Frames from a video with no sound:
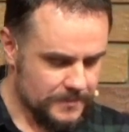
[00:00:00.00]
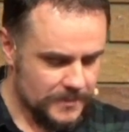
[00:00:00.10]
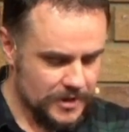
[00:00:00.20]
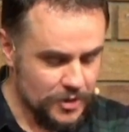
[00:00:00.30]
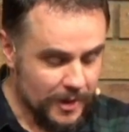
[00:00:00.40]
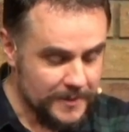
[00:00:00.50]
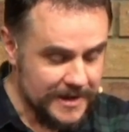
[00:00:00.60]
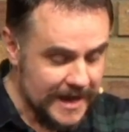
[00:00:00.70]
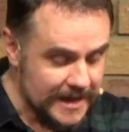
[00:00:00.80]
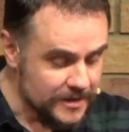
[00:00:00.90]
You might be
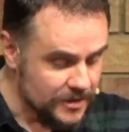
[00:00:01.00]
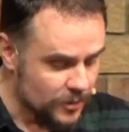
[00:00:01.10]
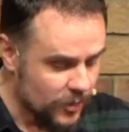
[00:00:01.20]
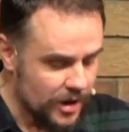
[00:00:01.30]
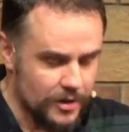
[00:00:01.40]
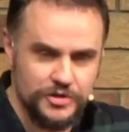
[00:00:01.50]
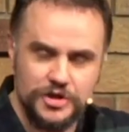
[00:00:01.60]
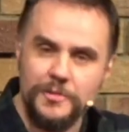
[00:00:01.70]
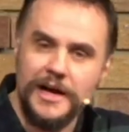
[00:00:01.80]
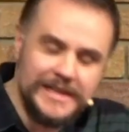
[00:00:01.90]
in the world. You
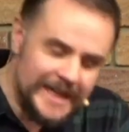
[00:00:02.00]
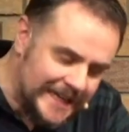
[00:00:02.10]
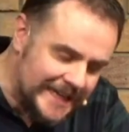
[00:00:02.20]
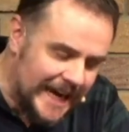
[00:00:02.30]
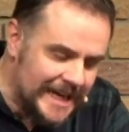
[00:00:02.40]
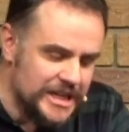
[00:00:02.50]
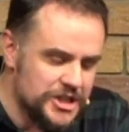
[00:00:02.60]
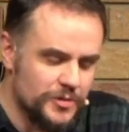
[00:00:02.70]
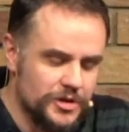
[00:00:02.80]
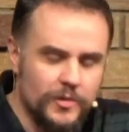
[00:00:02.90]
might engage
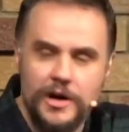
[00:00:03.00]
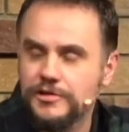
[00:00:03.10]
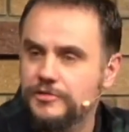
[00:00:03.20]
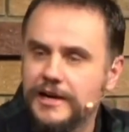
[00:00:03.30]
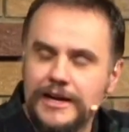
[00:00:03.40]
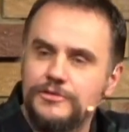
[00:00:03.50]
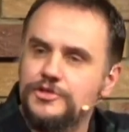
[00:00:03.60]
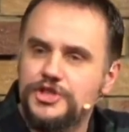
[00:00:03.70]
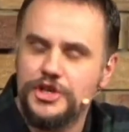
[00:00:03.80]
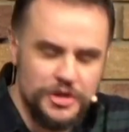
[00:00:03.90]
with the world around
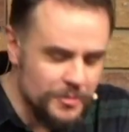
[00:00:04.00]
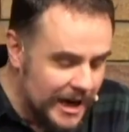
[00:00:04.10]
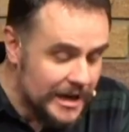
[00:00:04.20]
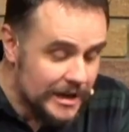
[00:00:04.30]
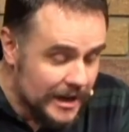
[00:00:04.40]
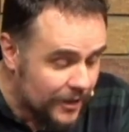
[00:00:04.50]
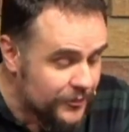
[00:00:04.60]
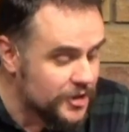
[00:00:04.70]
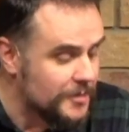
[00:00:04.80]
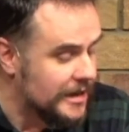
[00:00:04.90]
you. You might love
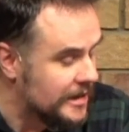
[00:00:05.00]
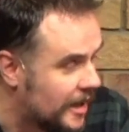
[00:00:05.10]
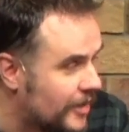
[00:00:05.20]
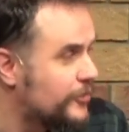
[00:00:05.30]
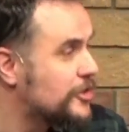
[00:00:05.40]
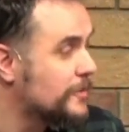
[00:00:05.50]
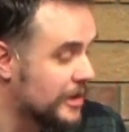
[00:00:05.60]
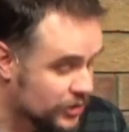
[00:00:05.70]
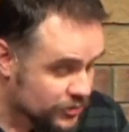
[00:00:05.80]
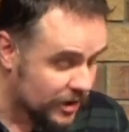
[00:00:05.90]
them and laugh with them and
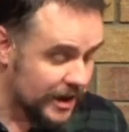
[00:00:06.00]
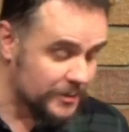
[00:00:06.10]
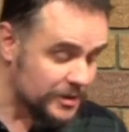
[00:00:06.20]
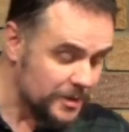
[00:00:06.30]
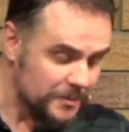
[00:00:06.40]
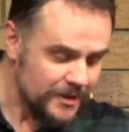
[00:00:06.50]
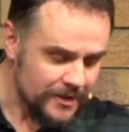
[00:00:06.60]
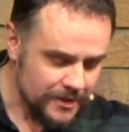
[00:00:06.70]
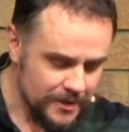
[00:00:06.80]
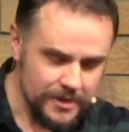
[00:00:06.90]
cry with them,
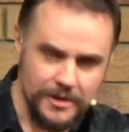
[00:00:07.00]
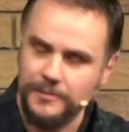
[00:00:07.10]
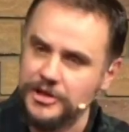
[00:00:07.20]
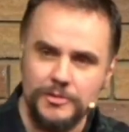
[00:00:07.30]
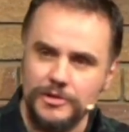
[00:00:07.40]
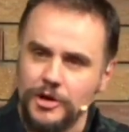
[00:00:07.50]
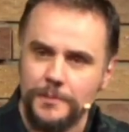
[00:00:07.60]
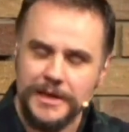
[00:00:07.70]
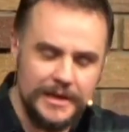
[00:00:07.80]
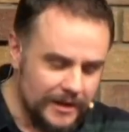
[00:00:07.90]
but you will not
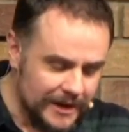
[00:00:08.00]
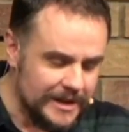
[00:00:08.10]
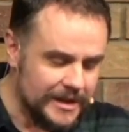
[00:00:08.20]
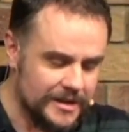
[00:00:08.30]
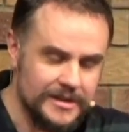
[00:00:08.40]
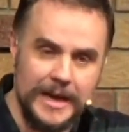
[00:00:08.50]
be like them.